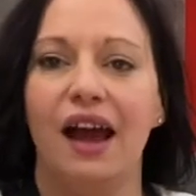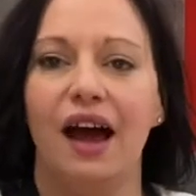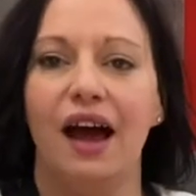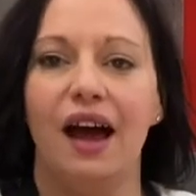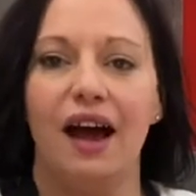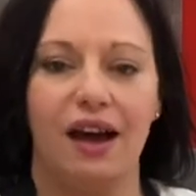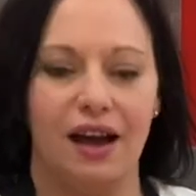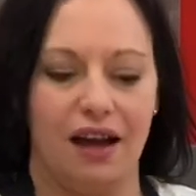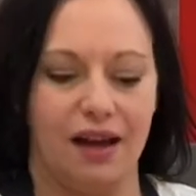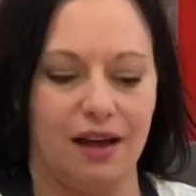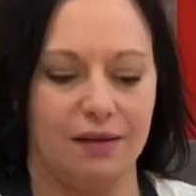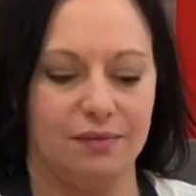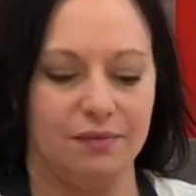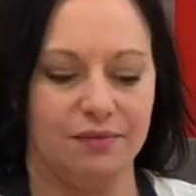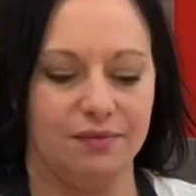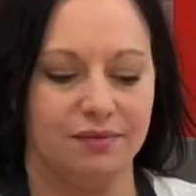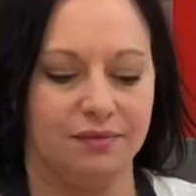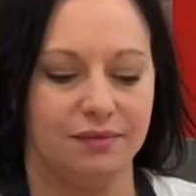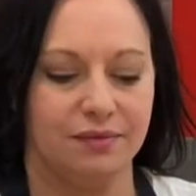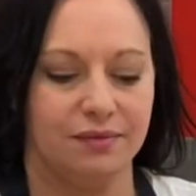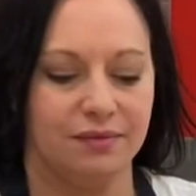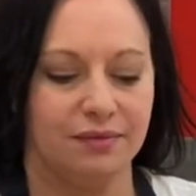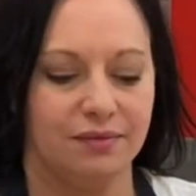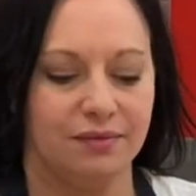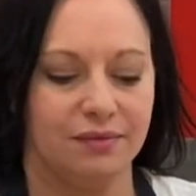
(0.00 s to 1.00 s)

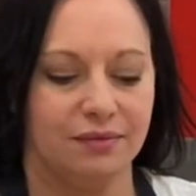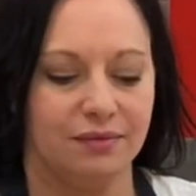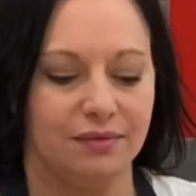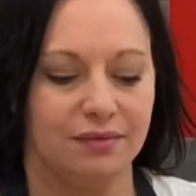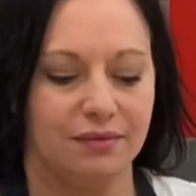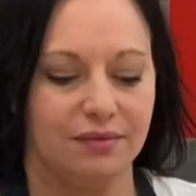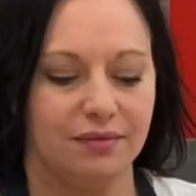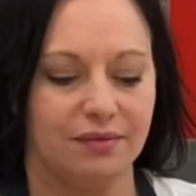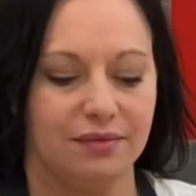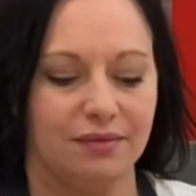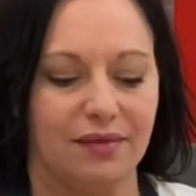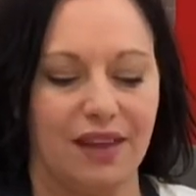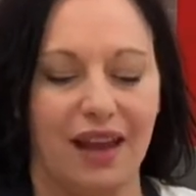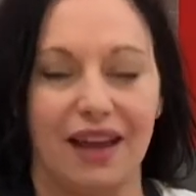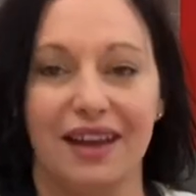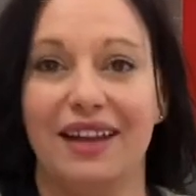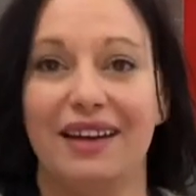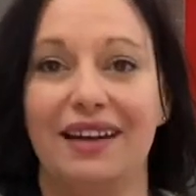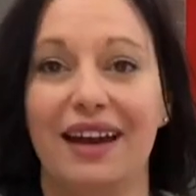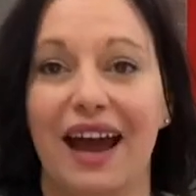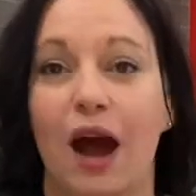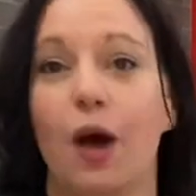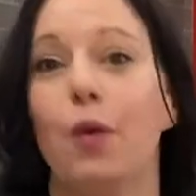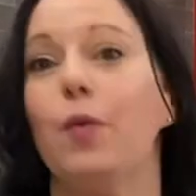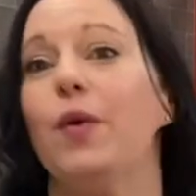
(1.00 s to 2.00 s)
I
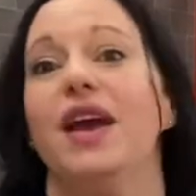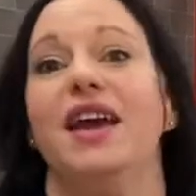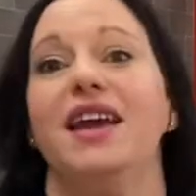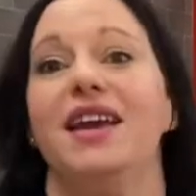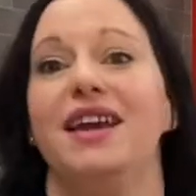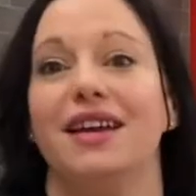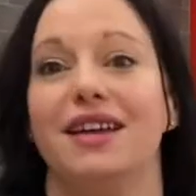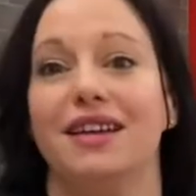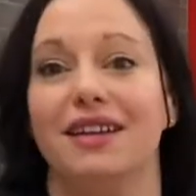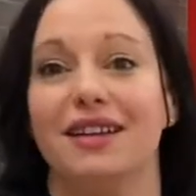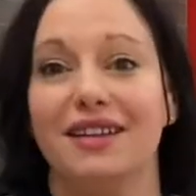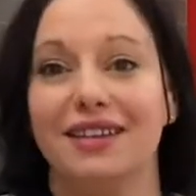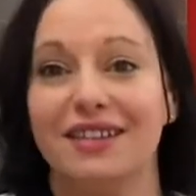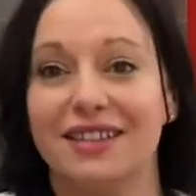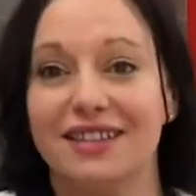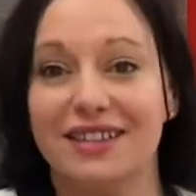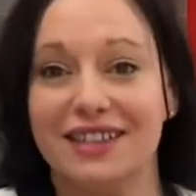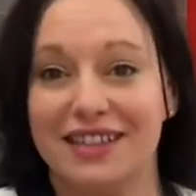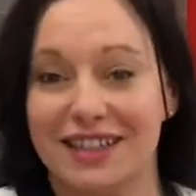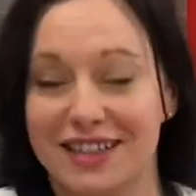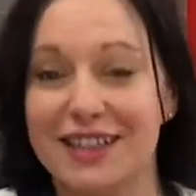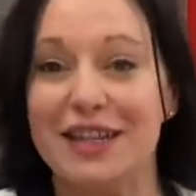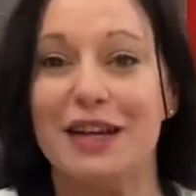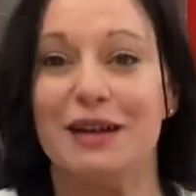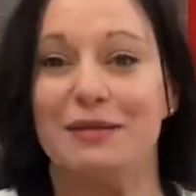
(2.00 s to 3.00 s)
cannot wait
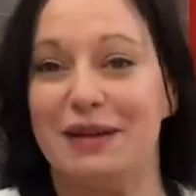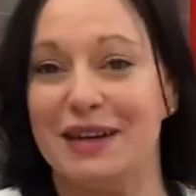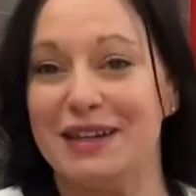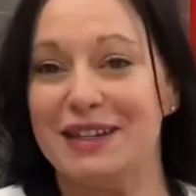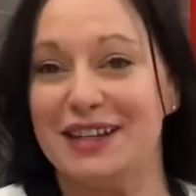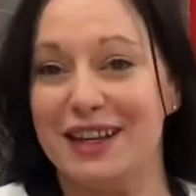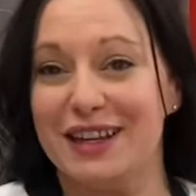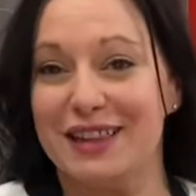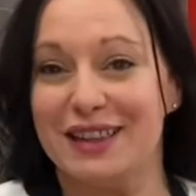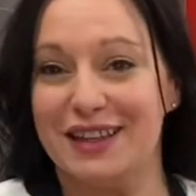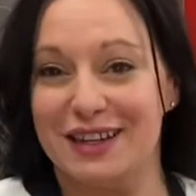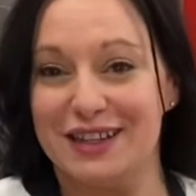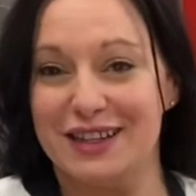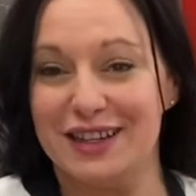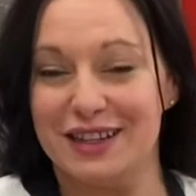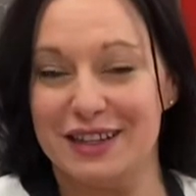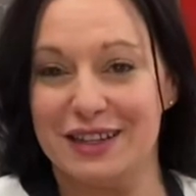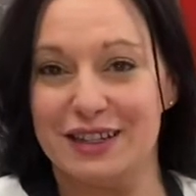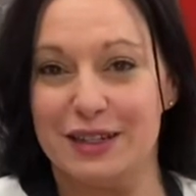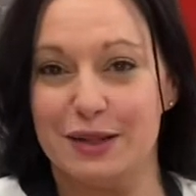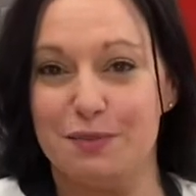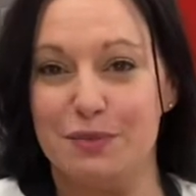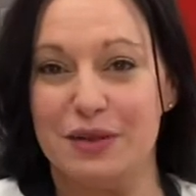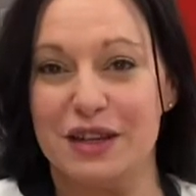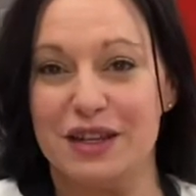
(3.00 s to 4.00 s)
to sink my teeth into
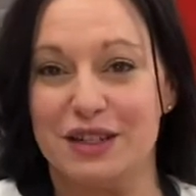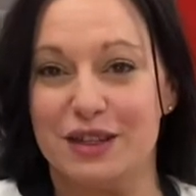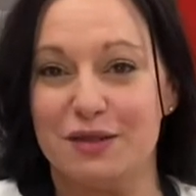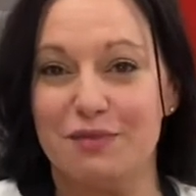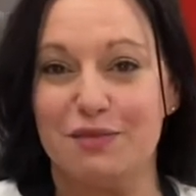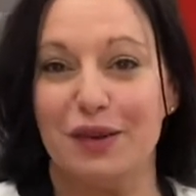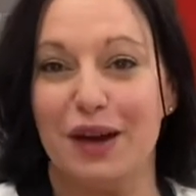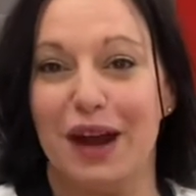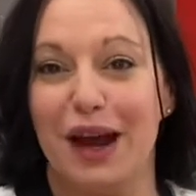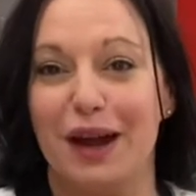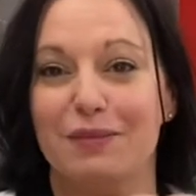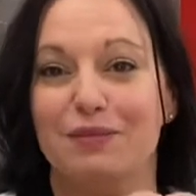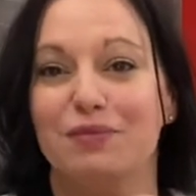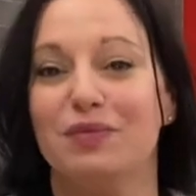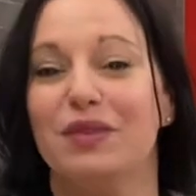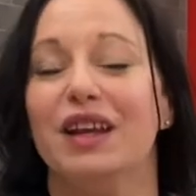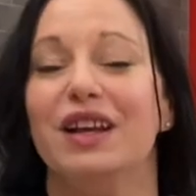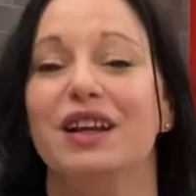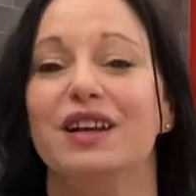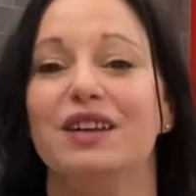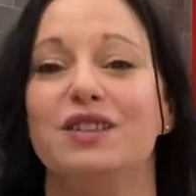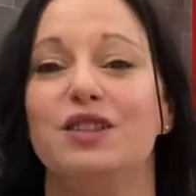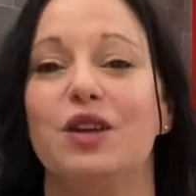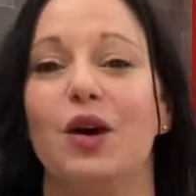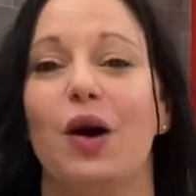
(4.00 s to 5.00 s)
this piece of bread.
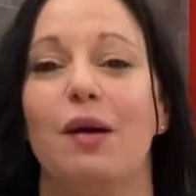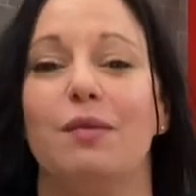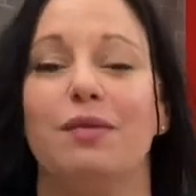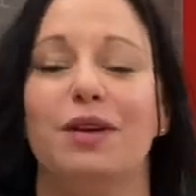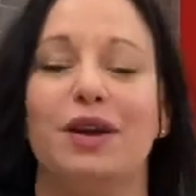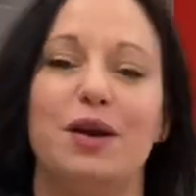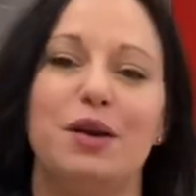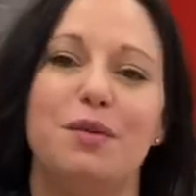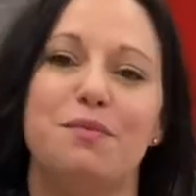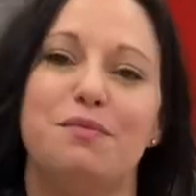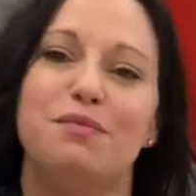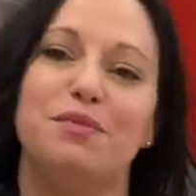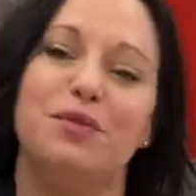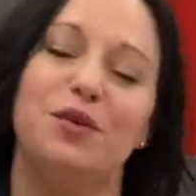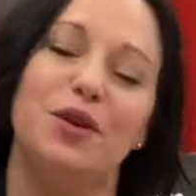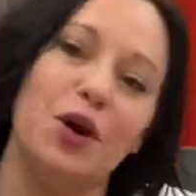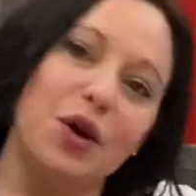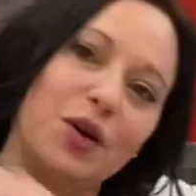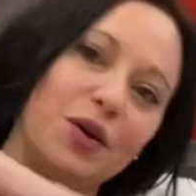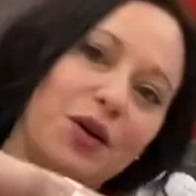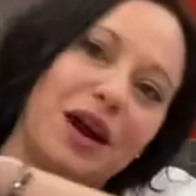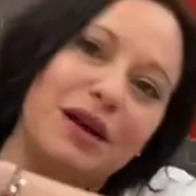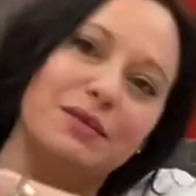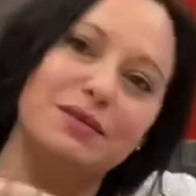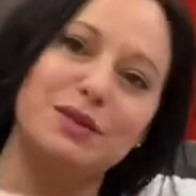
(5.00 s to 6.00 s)
So I'm gonna
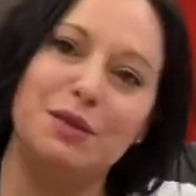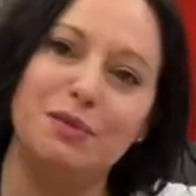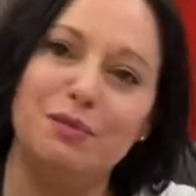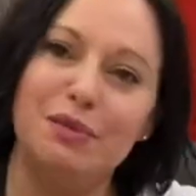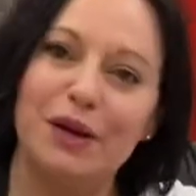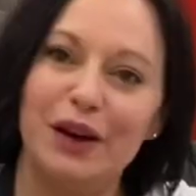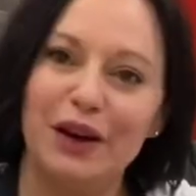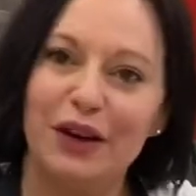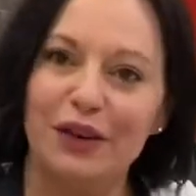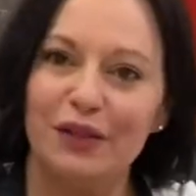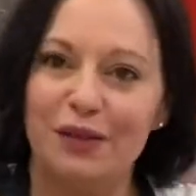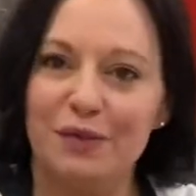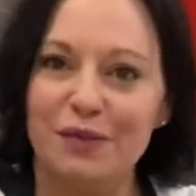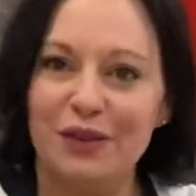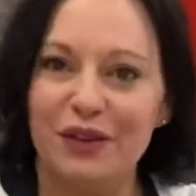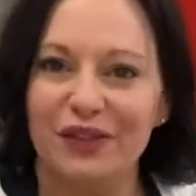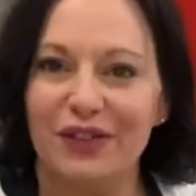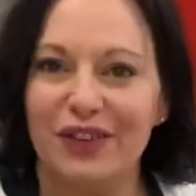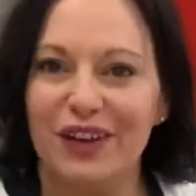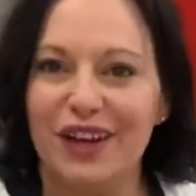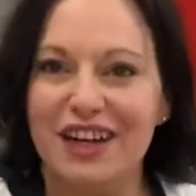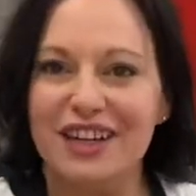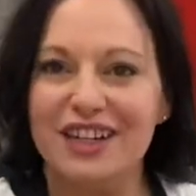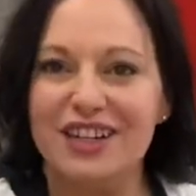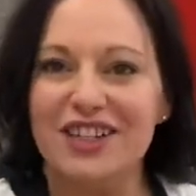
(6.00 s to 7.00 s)
go grab some butter from the
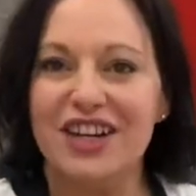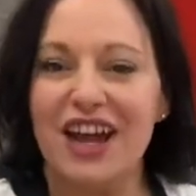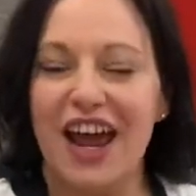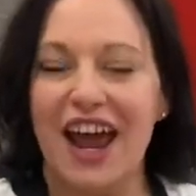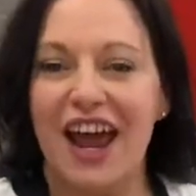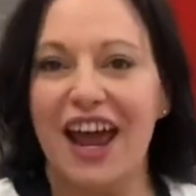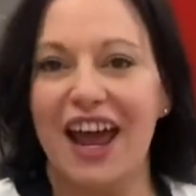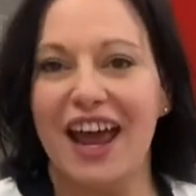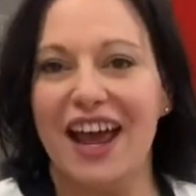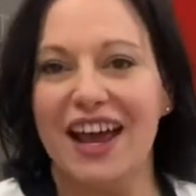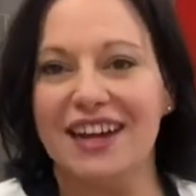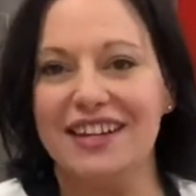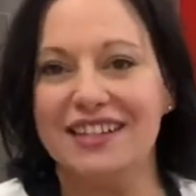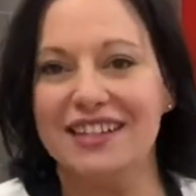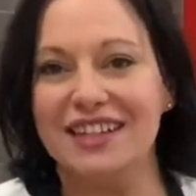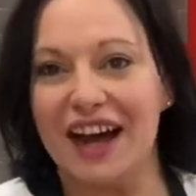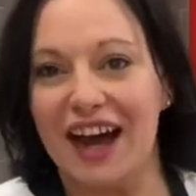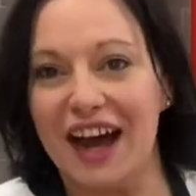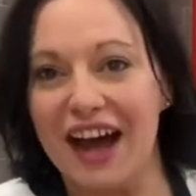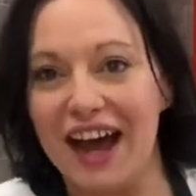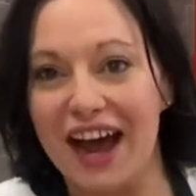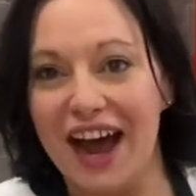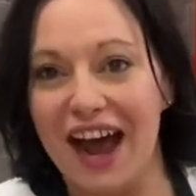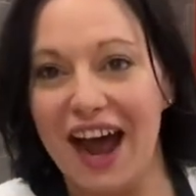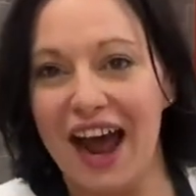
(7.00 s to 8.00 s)
fridge and
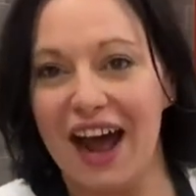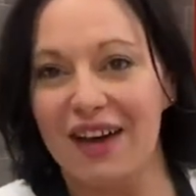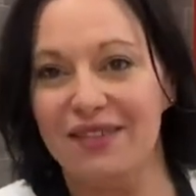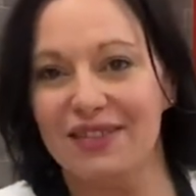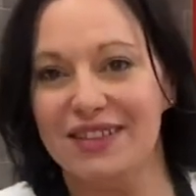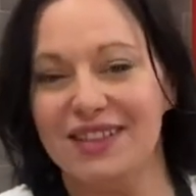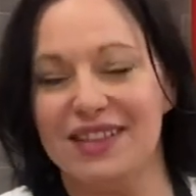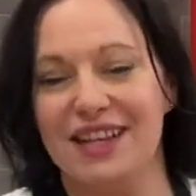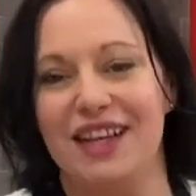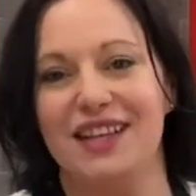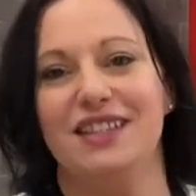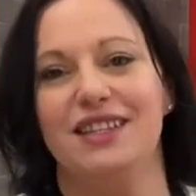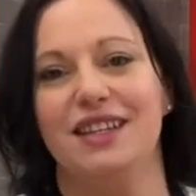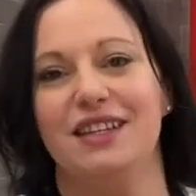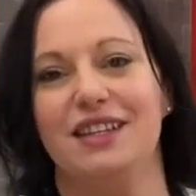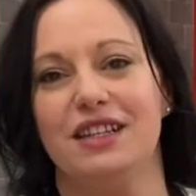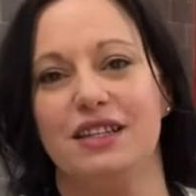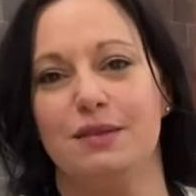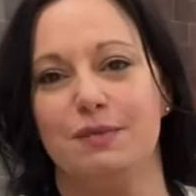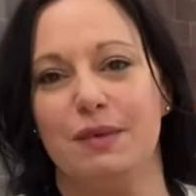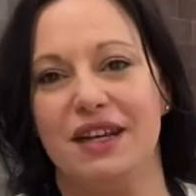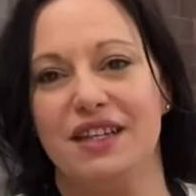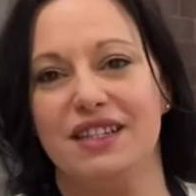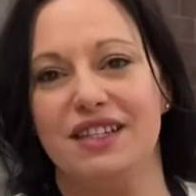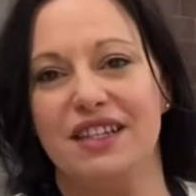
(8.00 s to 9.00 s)
have a slice of this
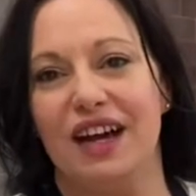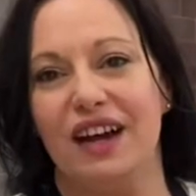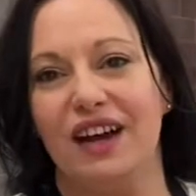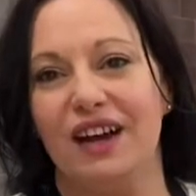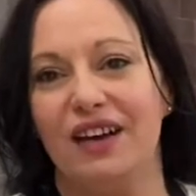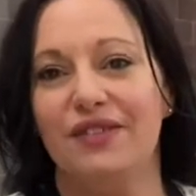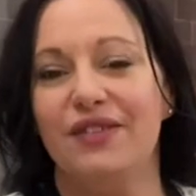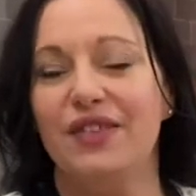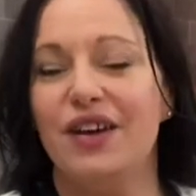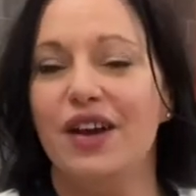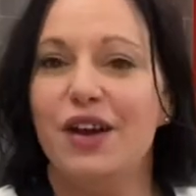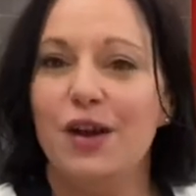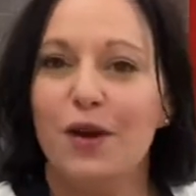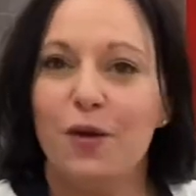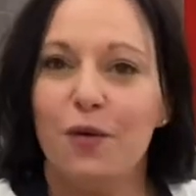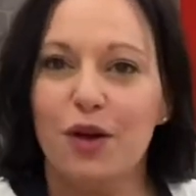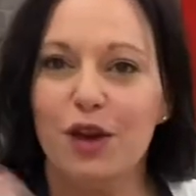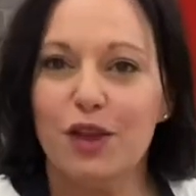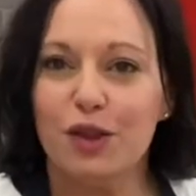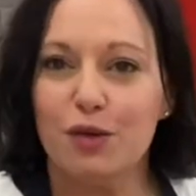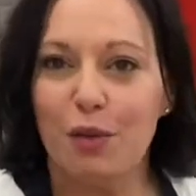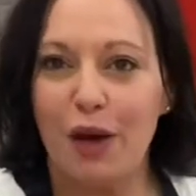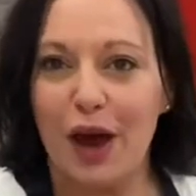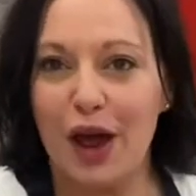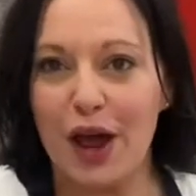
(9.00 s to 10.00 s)
myself
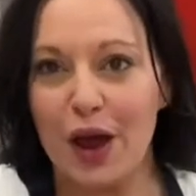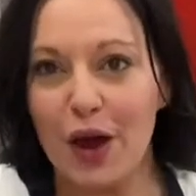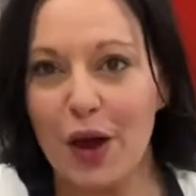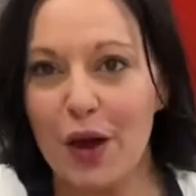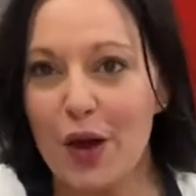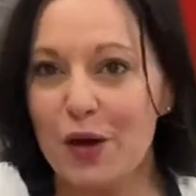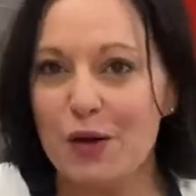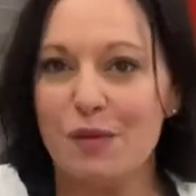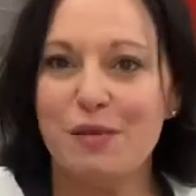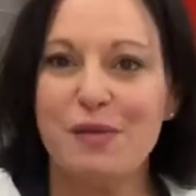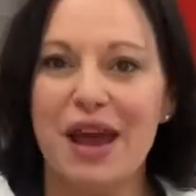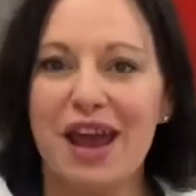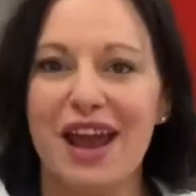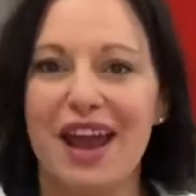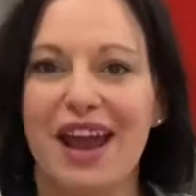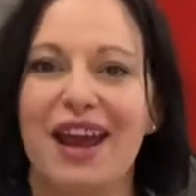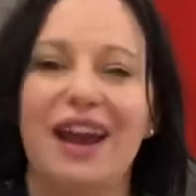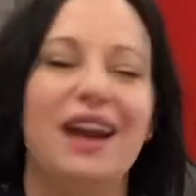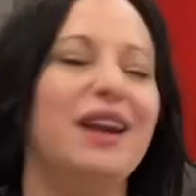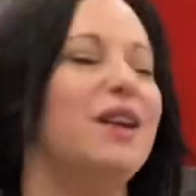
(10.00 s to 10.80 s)
with my homemade